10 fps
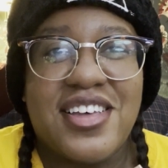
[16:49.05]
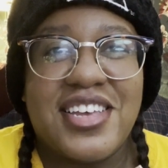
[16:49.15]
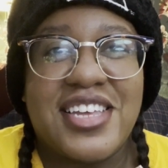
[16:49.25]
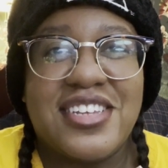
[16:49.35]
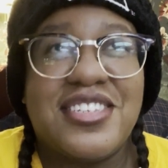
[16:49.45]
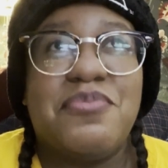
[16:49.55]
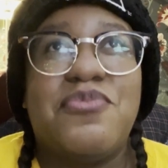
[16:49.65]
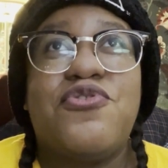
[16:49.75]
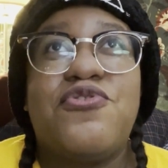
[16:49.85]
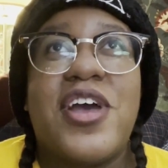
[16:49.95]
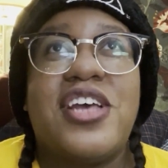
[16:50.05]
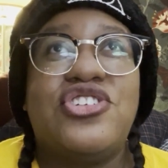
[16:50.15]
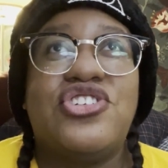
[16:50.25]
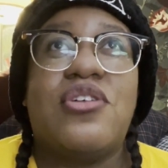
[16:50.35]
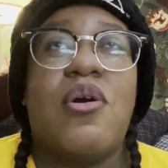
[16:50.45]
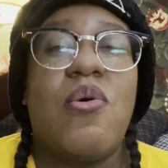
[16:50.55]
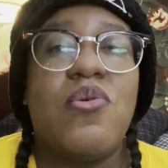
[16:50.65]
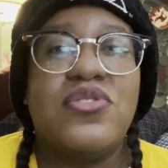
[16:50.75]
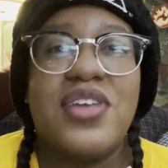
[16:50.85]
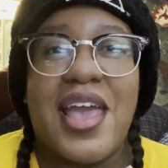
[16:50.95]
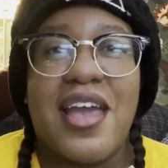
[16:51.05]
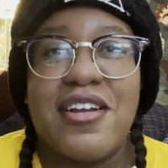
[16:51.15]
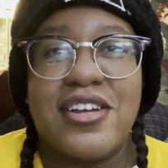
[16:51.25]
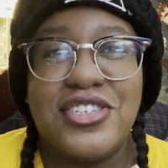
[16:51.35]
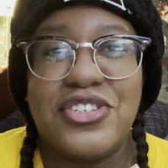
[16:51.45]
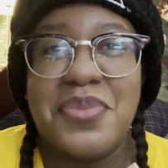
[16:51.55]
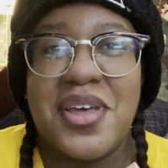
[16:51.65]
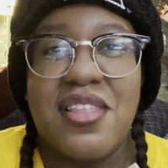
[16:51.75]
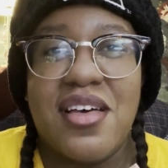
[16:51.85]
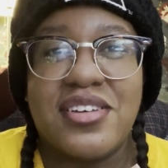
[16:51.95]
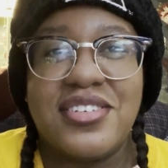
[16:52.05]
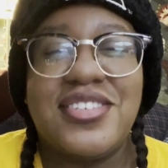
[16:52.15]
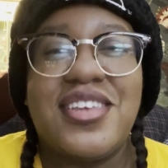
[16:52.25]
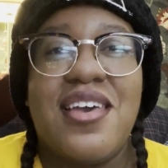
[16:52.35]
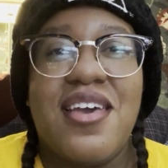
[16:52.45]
get some fresh, cold air into my lungs,